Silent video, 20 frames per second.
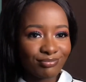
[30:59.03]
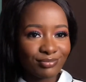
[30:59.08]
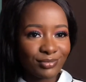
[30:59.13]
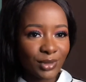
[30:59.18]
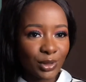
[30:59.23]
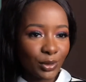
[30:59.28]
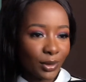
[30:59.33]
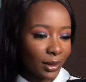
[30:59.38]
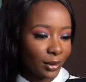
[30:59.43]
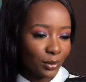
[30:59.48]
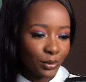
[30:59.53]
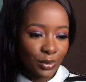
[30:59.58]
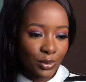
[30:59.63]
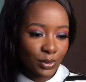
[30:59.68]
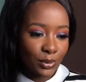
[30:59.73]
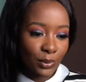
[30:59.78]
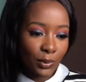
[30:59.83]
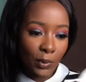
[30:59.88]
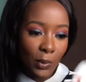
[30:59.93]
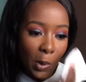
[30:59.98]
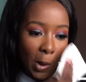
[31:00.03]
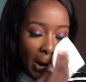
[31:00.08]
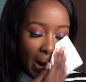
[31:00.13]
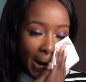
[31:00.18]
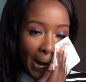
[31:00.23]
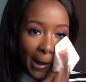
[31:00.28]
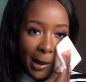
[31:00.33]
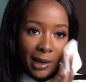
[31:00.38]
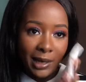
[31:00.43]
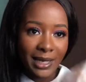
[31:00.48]
you are good to go.
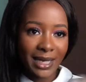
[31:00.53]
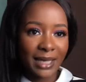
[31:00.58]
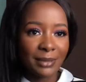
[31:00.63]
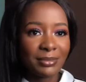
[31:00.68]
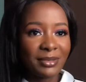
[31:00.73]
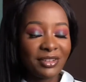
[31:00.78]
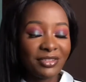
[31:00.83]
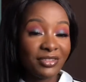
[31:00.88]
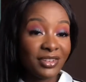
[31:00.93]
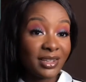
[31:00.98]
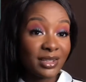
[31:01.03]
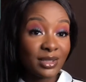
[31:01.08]
Like, my face